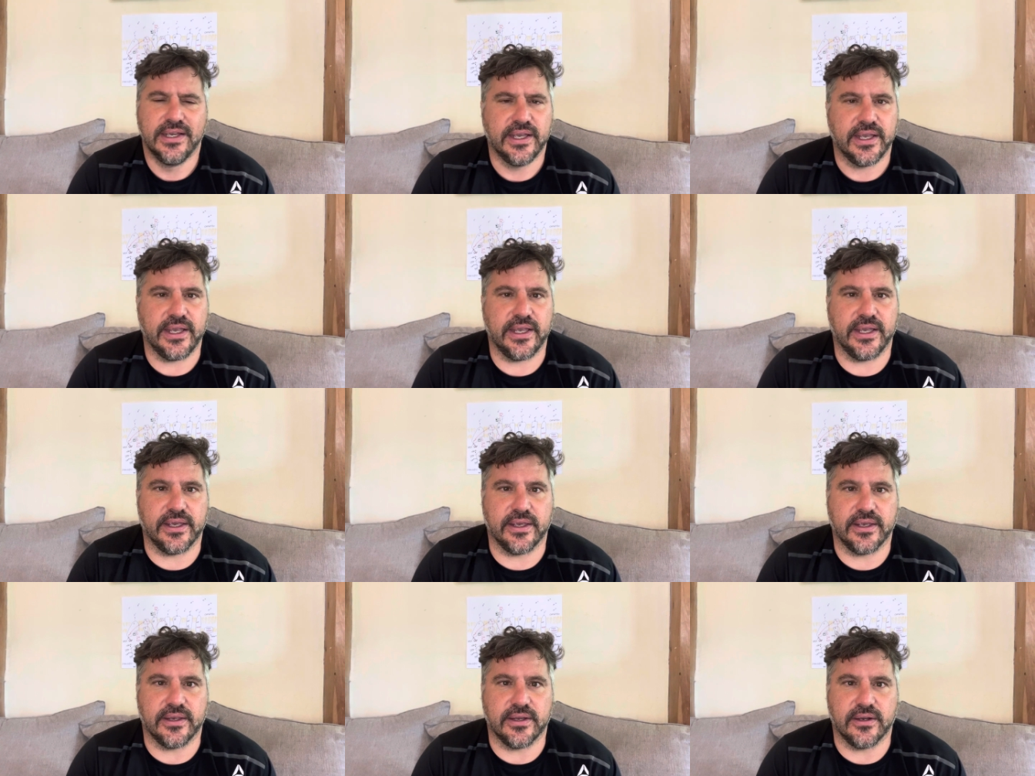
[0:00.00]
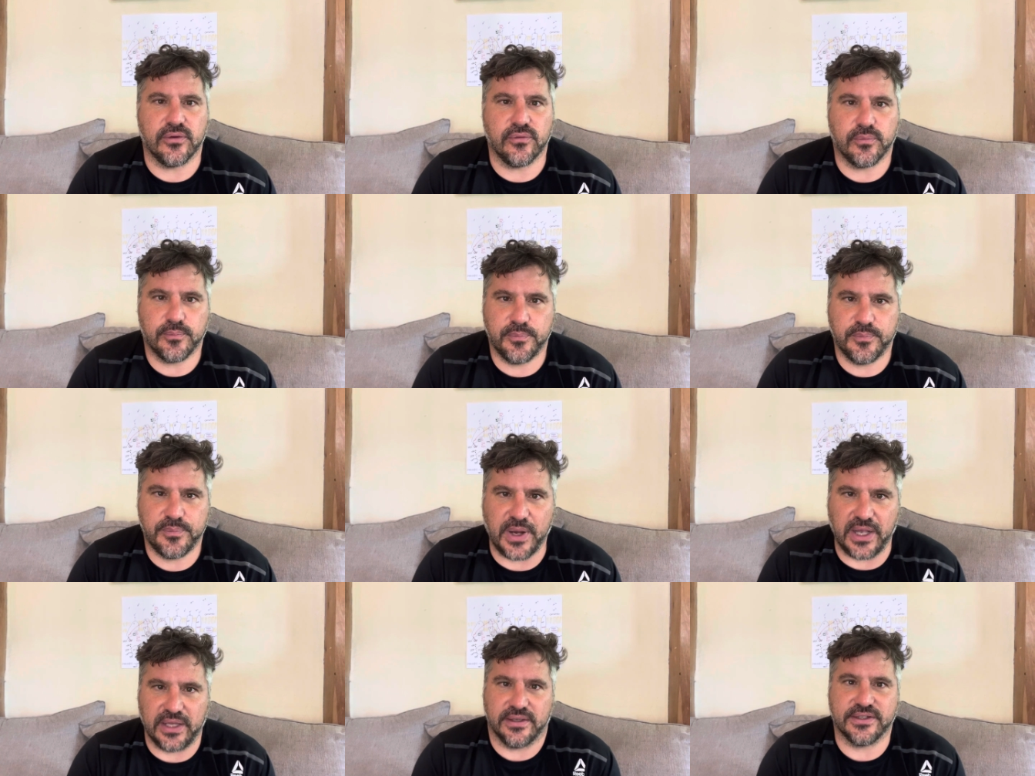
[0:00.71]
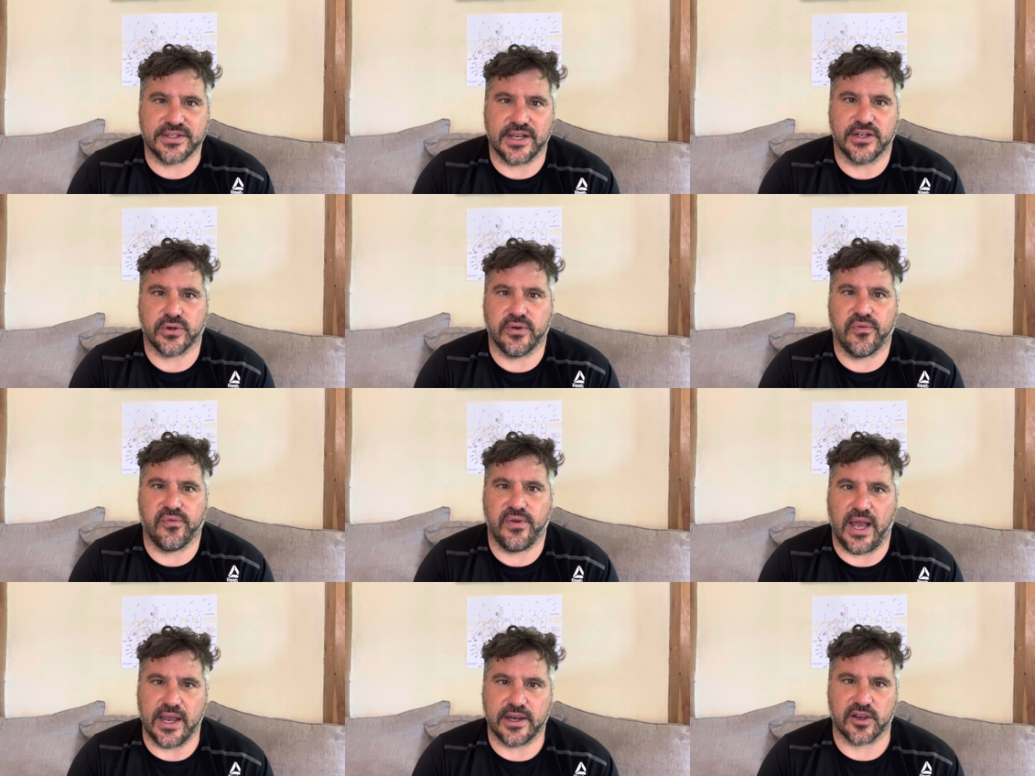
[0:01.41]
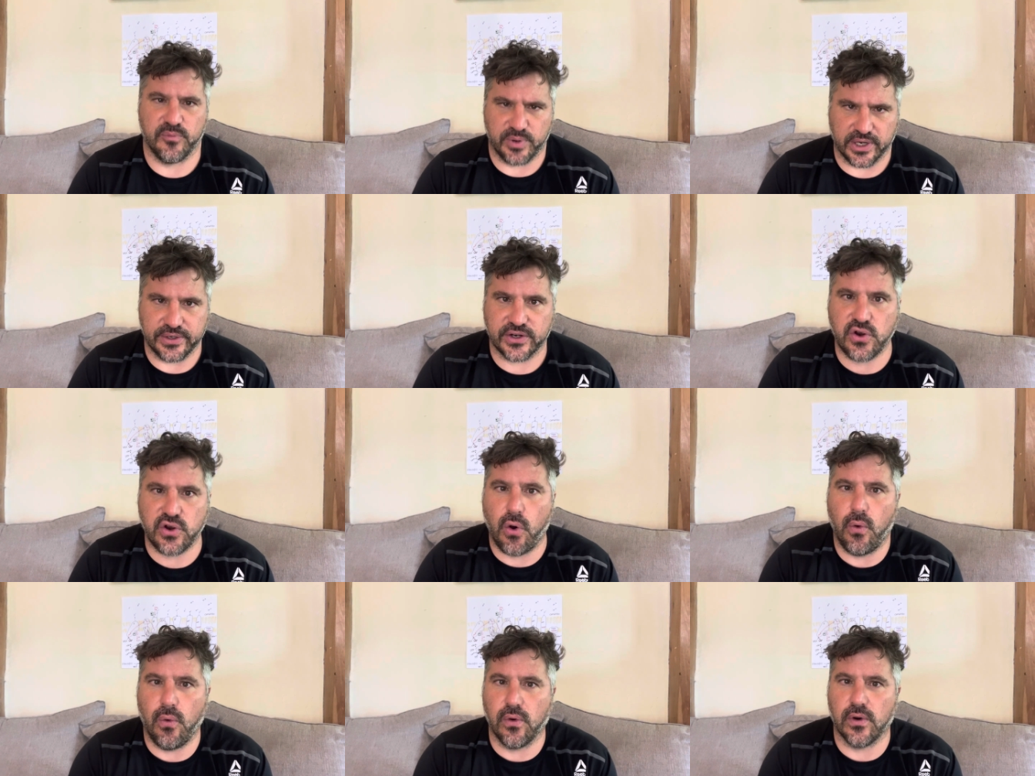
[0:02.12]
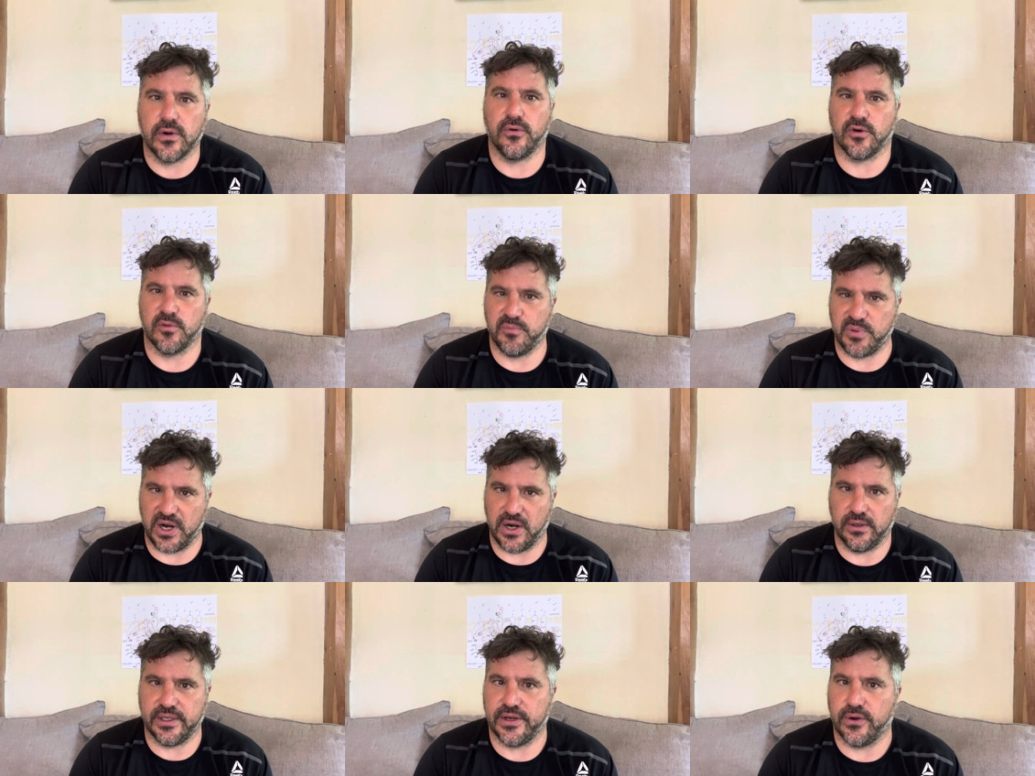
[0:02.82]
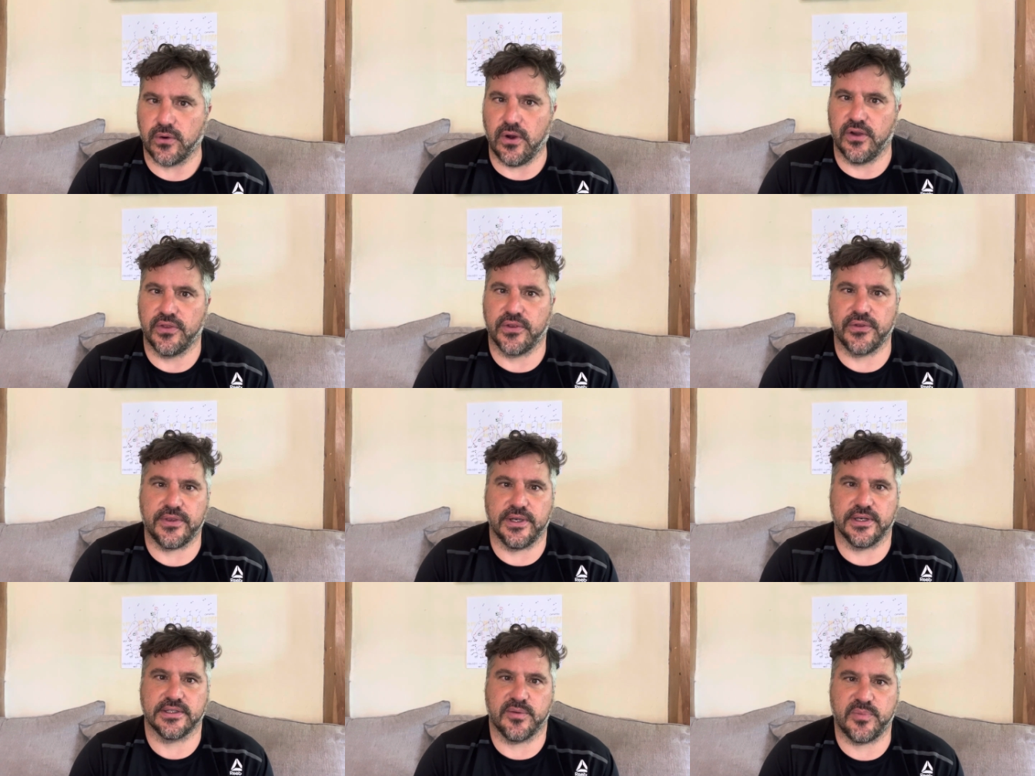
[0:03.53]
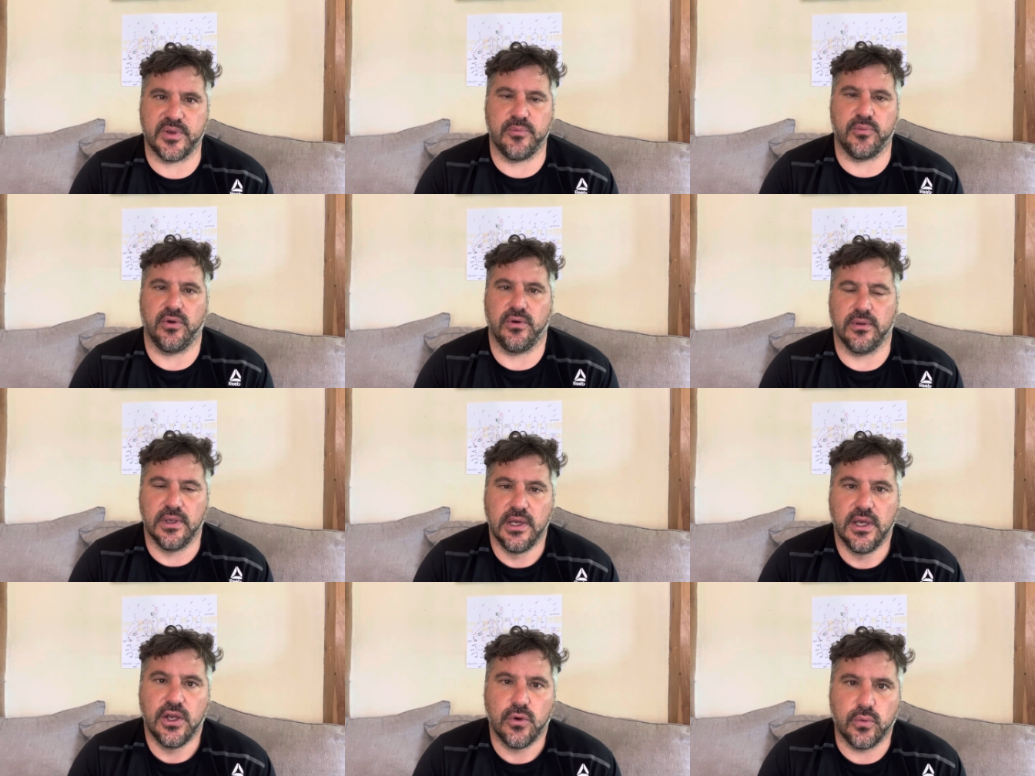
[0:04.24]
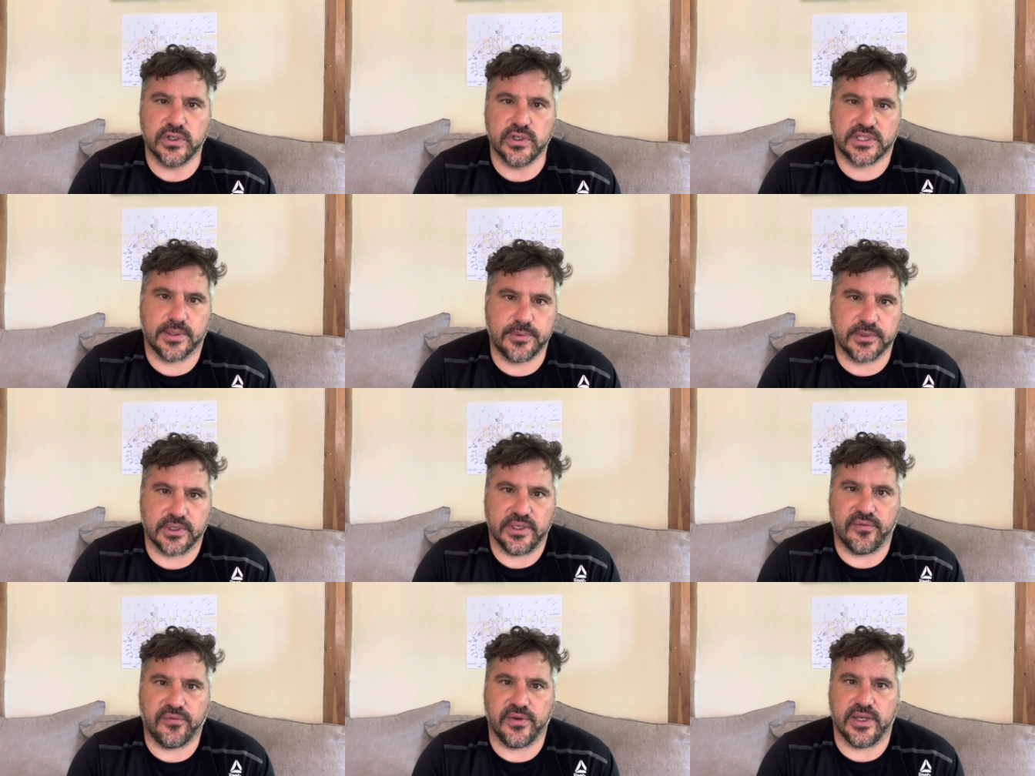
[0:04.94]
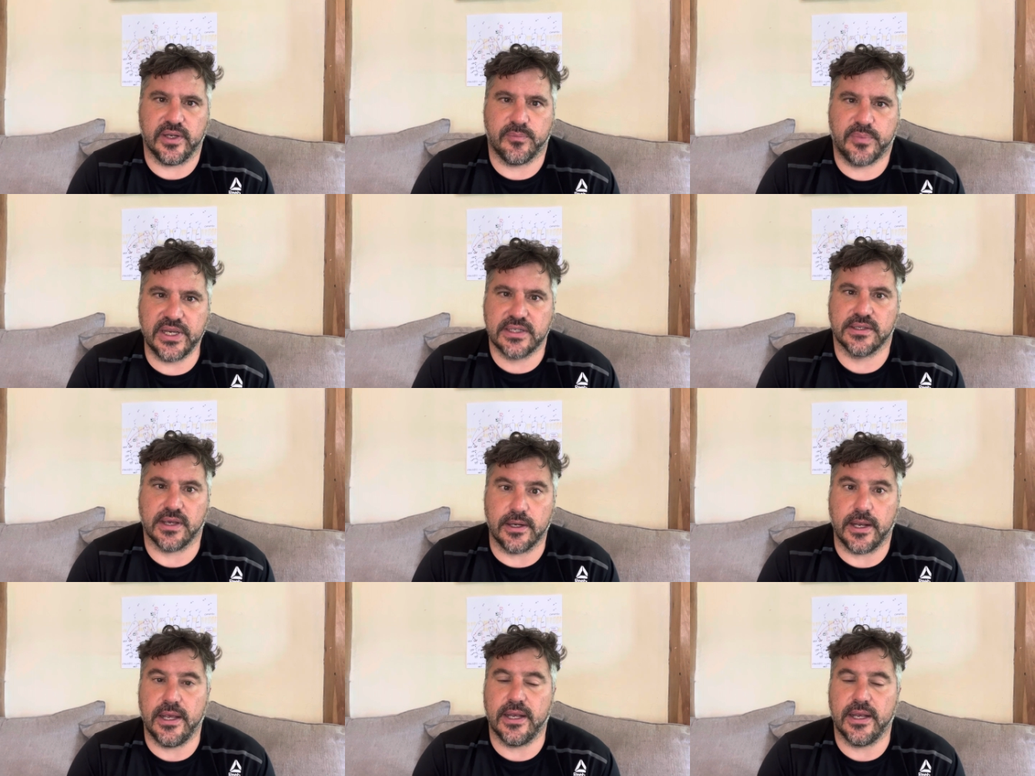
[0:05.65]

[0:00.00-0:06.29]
in polyunsaturated fat compared to corn or barley or other things that people would typically feed pigs on.